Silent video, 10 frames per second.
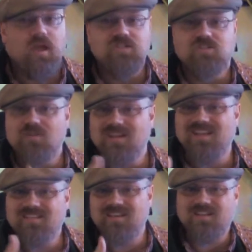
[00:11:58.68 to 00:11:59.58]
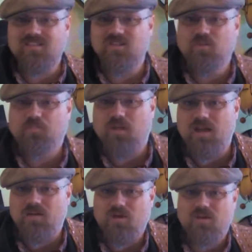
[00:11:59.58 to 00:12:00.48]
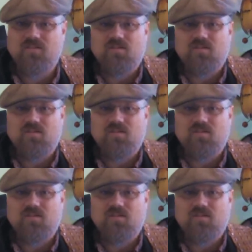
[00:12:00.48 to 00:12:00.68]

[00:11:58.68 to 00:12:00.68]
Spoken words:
And so any lick that you play right